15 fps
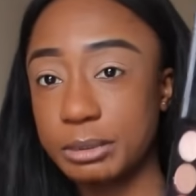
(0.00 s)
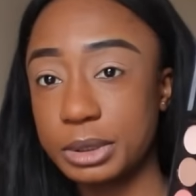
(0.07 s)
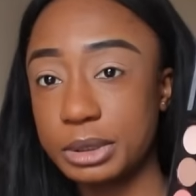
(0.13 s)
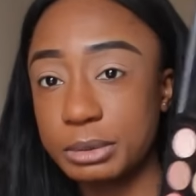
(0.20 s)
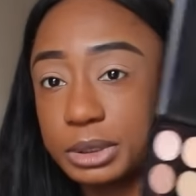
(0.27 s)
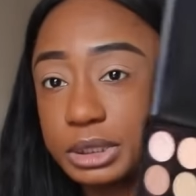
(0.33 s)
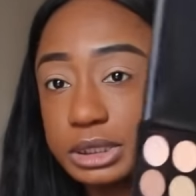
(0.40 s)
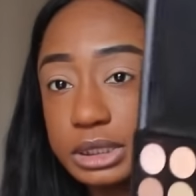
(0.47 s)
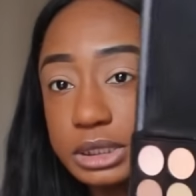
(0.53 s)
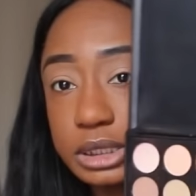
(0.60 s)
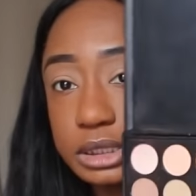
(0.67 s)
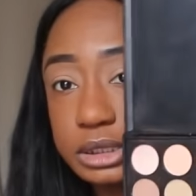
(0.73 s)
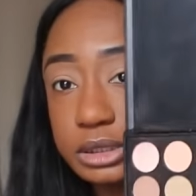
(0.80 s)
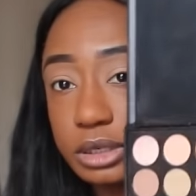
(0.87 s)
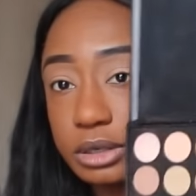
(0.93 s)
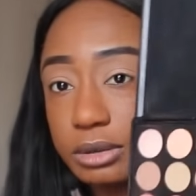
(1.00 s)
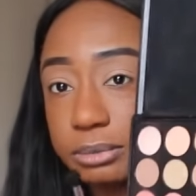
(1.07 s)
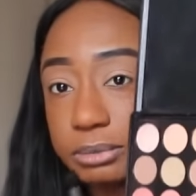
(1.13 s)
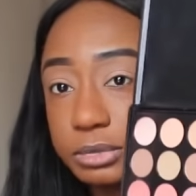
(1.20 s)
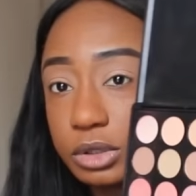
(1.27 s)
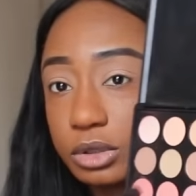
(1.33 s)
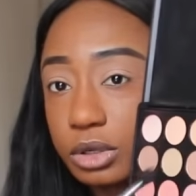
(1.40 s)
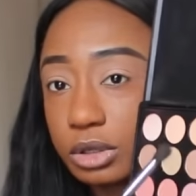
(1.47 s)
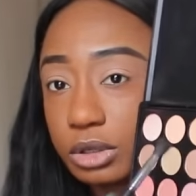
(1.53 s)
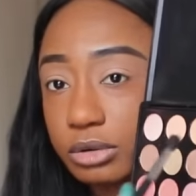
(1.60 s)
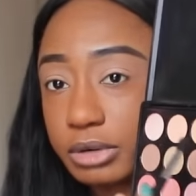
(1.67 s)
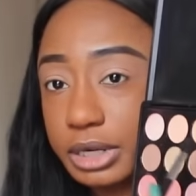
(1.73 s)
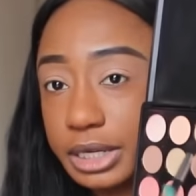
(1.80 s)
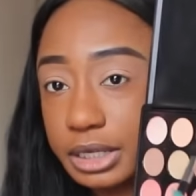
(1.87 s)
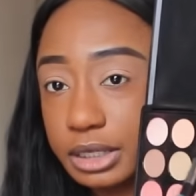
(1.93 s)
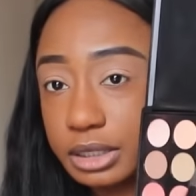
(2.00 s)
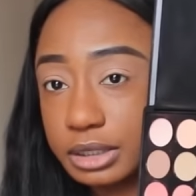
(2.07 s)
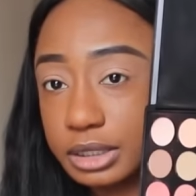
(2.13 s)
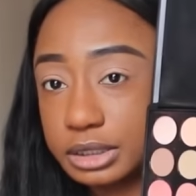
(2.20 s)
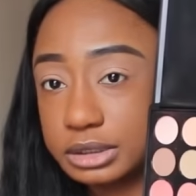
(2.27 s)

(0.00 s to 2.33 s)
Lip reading: Now I'm going to be using this color right here.